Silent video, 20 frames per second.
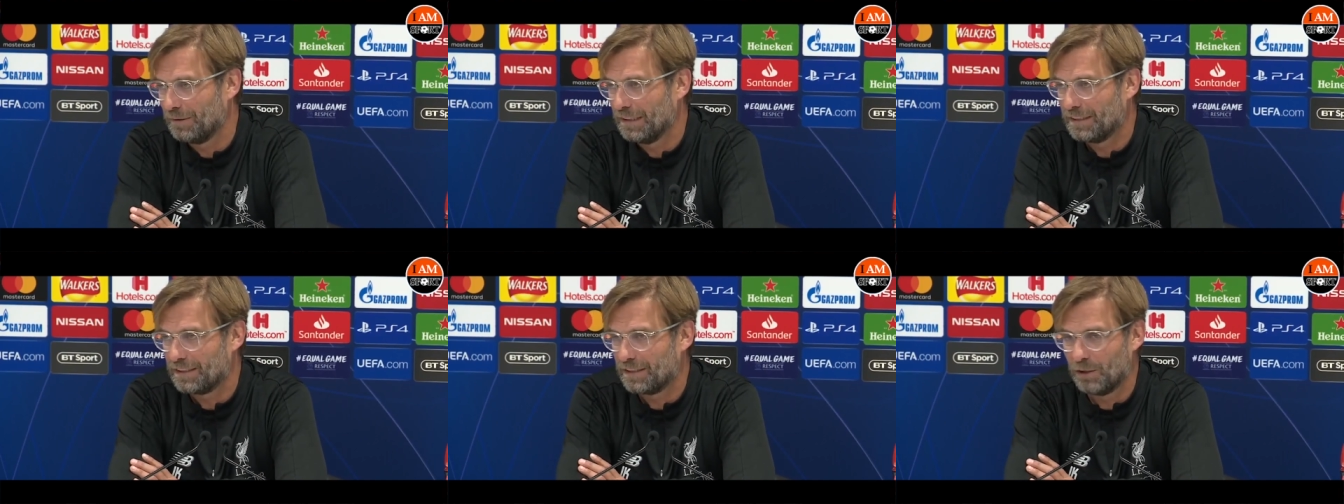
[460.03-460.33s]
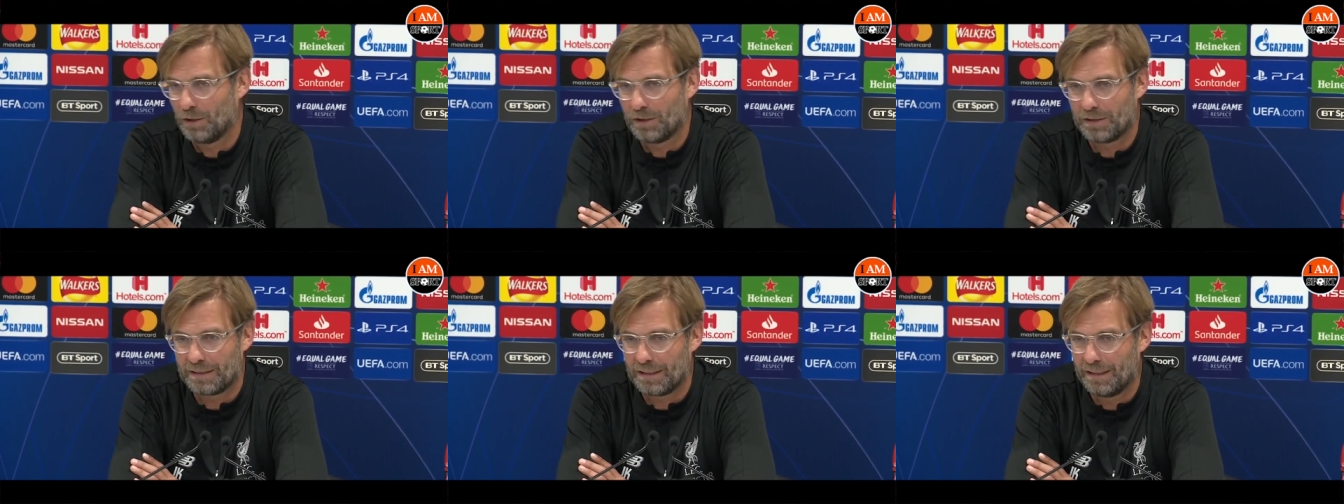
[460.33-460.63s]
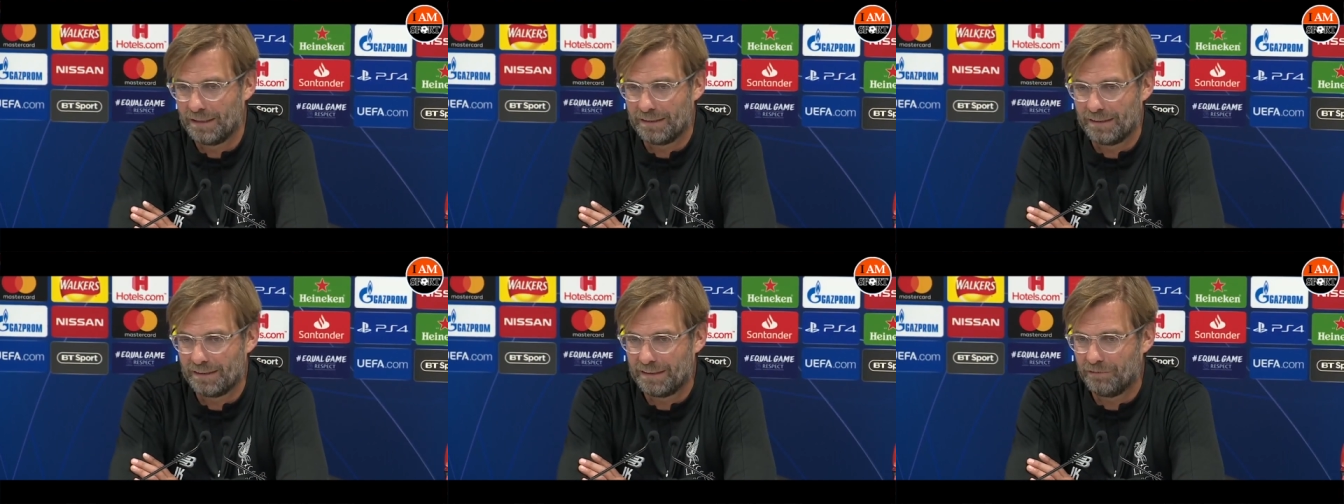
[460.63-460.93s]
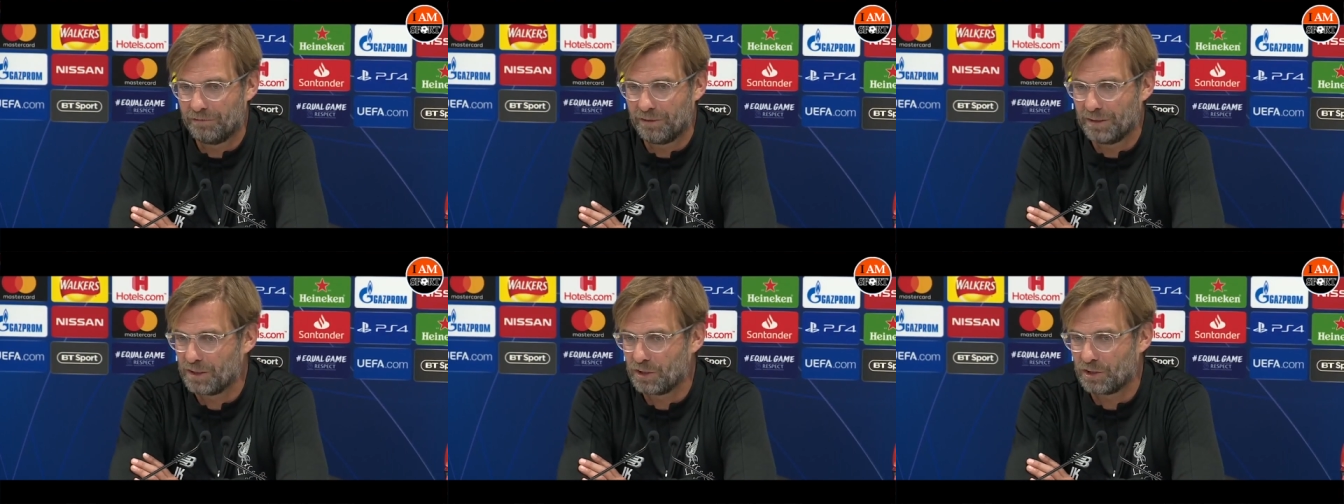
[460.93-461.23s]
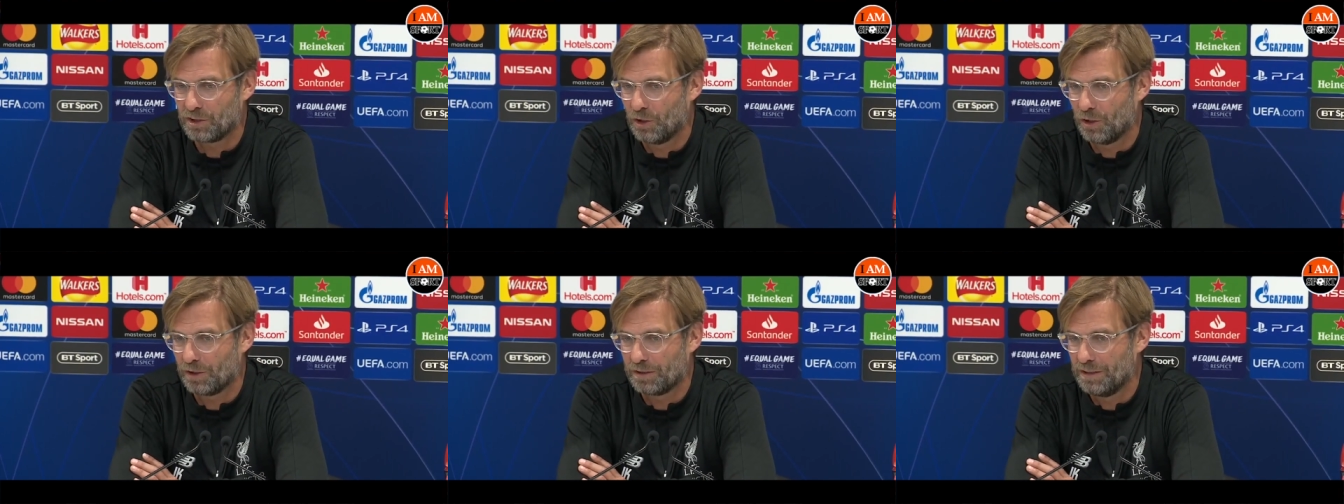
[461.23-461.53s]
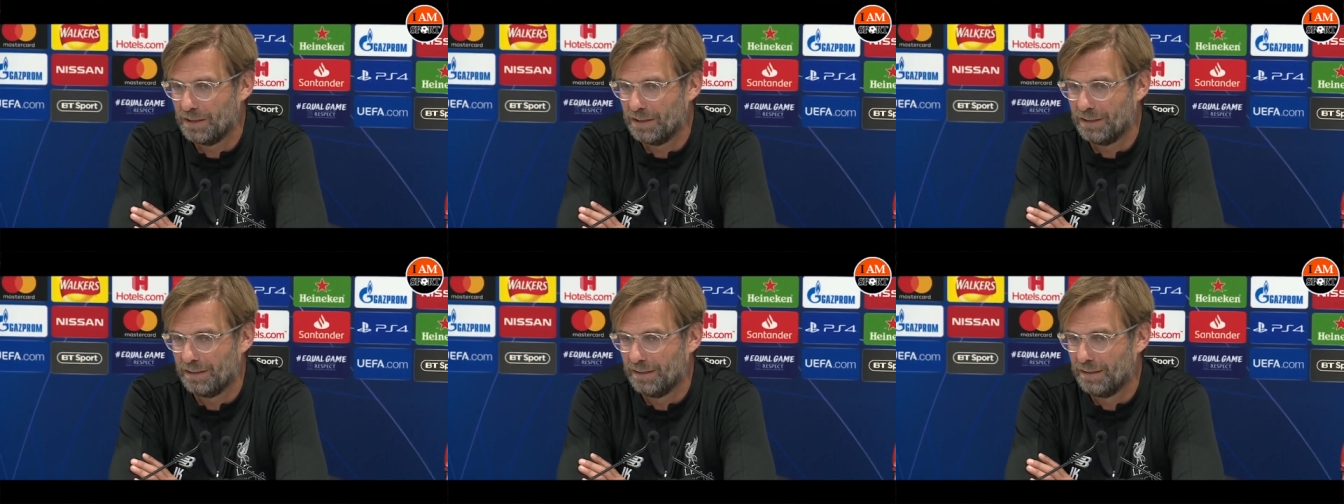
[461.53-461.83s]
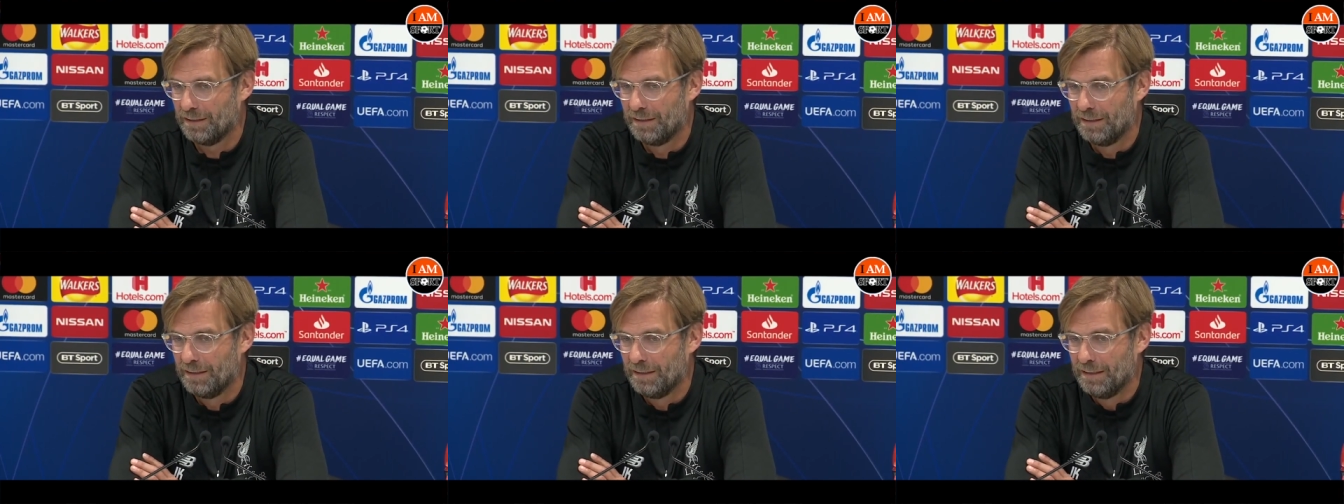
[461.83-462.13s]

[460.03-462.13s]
It's not that the difference is not in the.